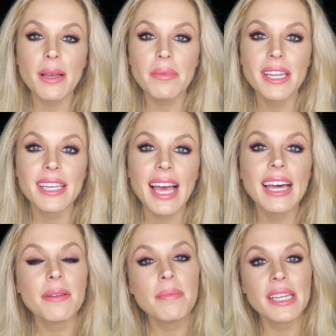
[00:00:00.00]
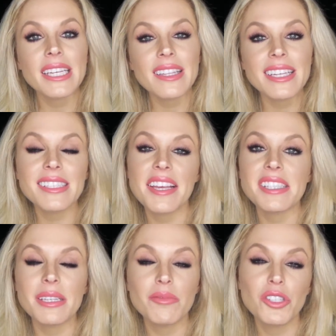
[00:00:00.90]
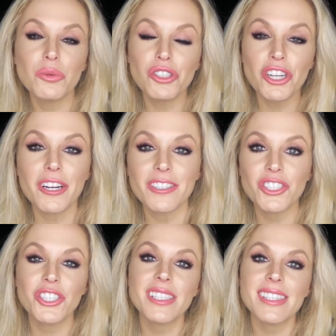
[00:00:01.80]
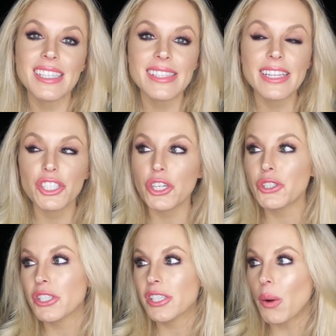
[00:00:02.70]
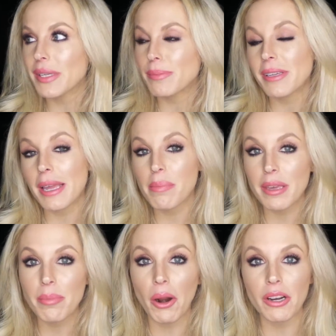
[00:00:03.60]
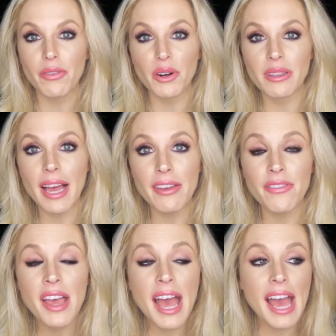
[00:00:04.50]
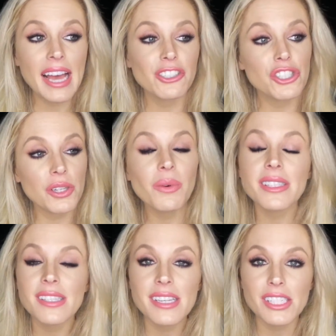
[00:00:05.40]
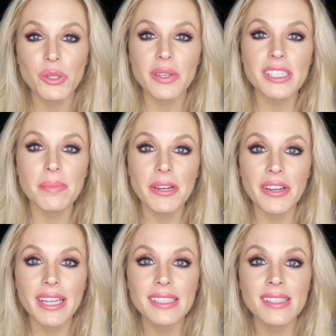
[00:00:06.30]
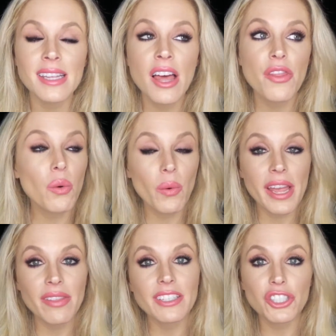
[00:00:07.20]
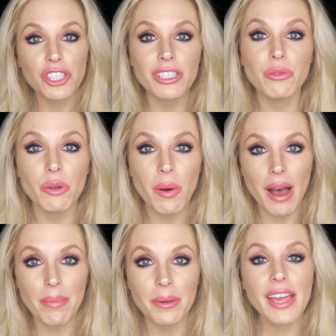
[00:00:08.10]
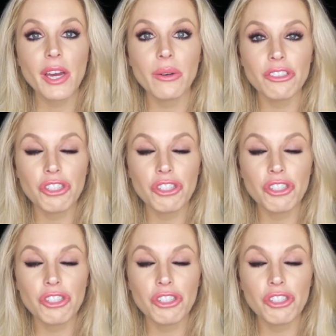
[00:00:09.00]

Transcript: up Nick and immediately takes him to church. She says that church has always been a big part of her life, and she wants Nick to experience the way that she grew up. They go